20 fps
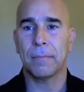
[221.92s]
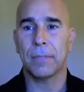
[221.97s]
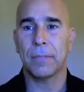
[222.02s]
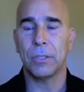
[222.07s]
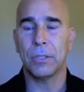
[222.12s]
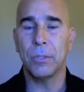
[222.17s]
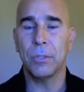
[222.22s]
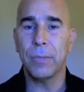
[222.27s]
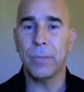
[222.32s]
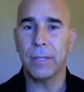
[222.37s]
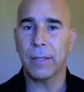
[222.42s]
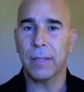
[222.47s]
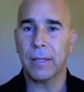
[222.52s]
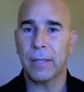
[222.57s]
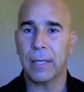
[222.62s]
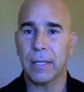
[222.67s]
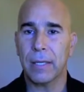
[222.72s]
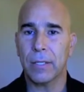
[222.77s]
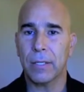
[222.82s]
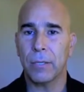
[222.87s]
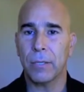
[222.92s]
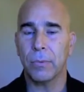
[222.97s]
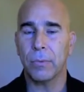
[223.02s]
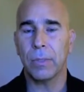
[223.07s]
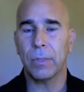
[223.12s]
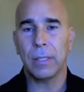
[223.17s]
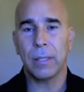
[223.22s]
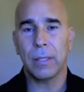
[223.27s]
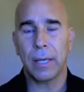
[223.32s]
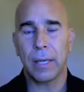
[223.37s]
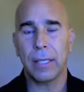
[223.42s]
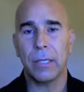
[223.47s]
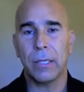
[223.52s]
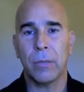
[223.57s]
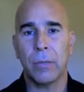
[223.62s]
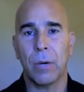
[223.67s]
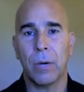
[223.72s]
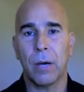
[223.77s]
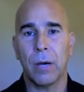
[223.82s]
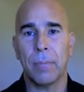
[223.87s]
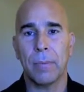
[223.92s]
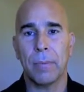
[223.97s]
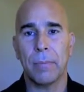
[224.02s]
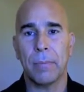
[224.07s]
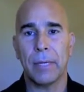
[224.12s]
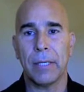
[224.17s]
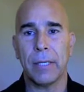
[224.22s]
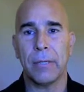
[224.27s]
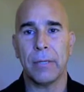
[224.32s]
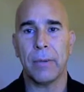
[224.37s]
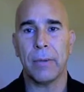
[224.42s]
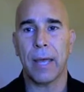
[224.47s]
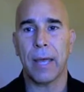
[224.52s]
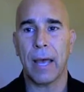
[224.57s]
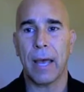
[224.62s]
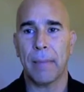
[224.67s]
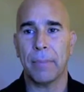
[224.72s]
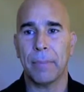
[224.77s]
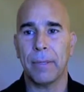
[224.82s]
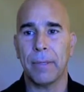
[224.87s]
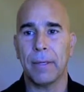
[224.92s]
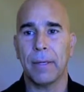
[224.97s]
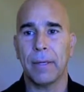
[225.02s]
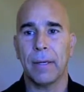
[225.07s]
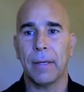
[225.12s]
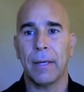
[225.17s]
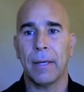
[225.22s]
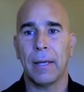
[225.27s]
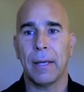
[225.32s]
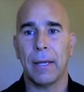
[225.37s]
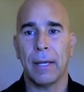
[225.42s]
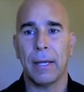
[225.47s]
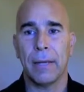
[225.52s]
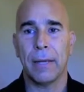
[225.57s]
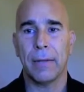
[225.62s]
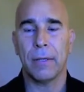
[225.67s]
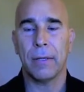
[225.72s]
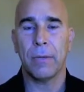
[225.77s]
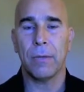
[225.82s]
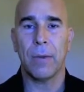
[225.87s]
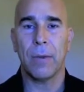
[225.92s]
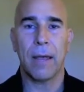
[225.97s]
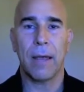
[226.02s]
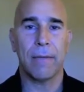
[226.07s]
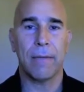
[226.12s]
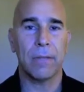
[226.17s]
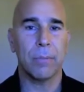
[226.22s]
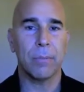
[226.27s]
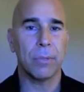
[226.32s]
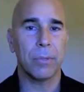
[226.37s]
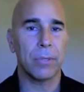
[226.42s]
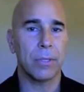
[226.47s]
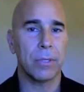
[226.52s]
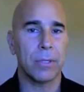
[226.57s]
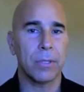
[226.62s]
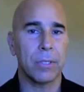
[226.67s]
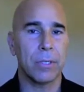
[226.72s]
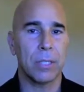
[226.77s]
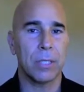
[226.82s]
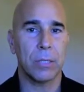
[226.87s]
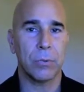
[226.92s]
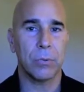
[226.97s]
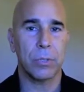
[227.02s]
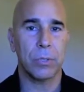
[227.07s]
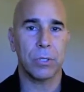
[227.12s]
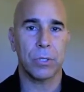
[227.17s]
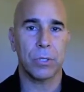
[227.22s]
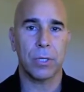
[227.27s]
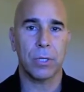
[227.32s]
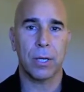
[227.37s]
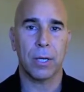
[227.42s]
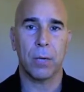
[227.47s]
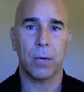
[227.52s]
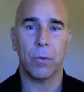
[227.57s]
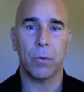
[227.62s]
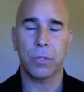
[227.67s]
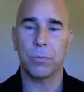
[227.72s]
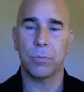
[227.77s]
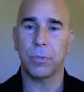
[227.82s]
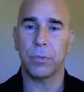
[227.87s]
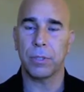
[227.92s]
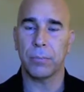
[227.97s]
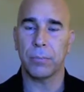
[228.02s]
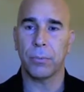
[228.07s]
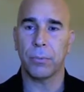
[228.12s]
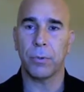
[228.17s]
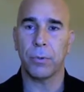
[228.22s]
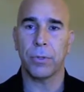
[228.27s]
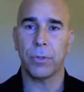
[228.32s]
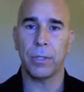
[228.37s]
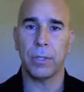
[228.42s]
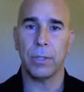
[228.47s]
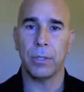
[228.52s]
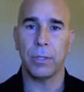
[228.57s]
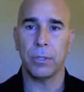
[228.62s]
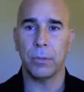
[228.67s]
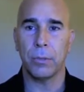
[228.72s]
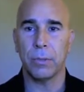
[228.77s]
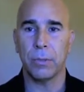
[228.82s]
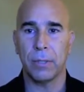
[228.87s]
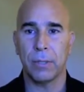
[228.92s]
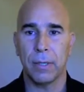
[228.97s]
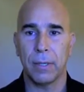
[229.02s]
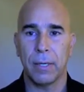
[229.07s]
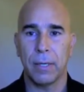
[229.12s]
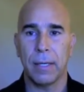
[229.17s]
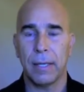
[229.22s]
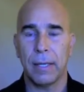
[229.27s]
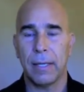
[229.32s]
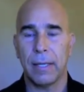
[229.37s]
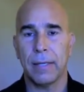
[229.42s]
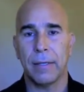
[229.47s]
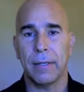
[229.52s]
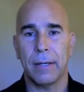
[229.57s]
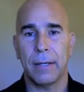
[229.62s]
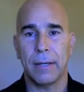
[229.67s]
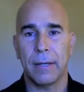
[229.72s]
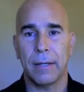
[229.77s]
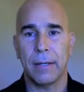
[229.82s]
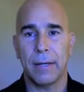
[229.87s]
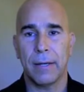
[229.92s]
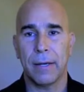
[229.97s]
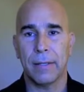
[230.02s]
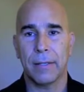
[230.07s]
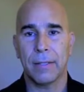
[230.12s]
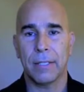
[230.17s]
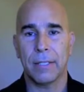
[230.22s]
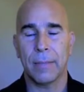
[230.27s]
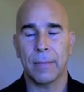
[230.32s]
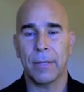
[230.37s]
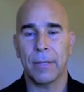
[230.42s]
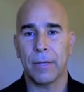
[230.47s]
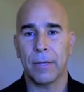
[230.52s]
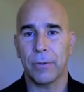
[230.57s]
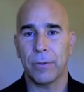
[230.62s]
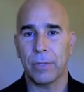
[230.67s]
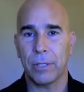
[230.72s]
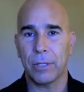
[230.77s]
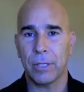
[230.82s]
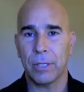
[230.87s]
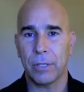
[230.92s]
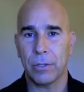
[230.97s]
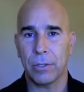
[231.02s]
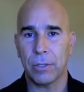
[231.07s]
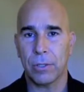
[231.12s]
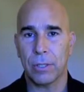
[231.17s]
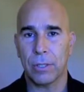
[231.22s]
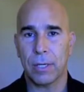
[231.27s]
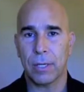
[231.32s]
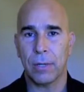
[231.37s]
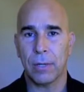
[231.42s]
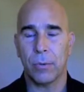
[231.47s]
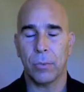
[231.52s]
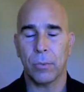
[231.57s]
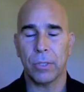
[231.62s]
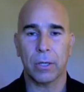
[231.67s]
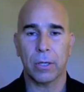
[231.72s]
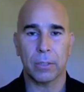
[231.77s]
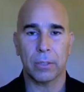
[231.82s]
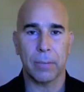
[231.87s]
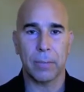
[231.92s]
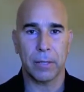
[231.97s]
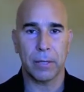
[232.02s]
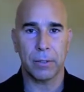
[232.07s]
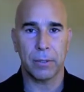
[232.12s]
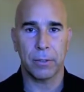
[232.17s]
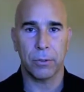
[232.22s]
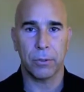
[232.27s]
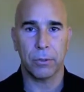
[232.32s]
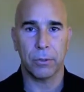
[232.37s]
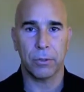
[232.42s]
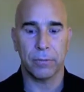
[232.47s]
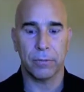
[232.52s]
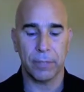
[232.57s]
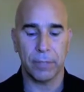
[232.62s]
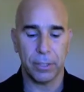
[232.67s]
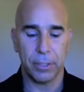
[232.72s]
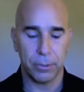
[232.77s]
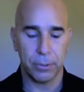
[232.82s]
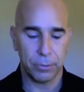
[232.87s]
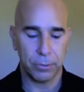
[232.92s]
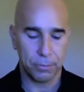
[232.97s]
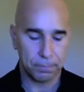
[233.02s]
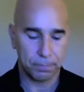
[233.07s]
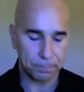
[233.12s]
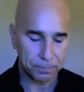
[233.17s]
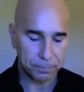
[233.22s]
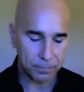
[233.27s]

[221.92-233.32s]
doing the things that really light you up and make you happy, and that you have the ability to distinguish what's really important to you, and some of the other distinctions that we talked about in the earlier videos.